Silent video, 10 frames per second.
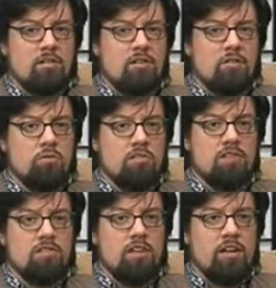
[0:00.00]
me to do
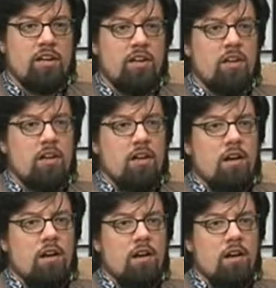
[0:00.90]
things like,
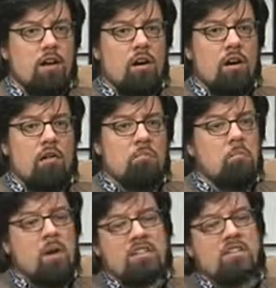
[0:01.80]
uh, uh,
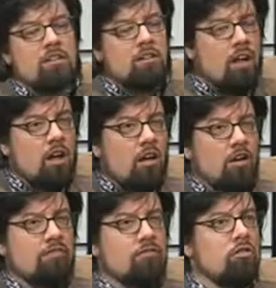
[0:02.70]
mice in
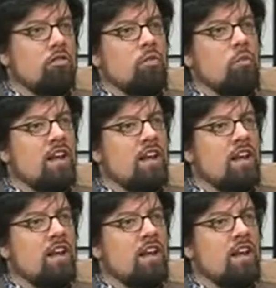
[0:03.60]
love or at a mm-hmm.